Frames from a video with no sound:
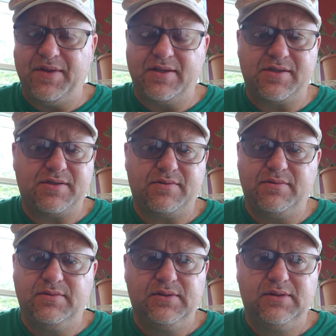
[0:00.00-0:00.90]
That's
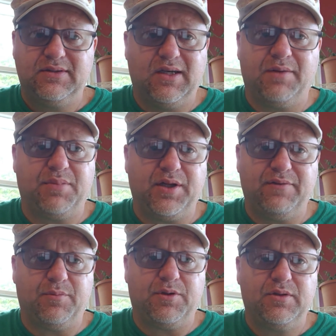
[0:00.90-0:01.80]

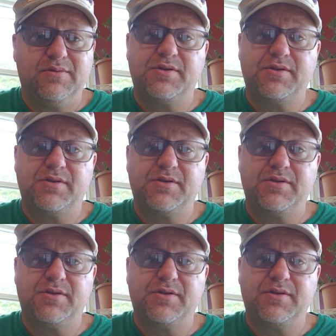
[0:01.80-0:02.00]
unbelievable.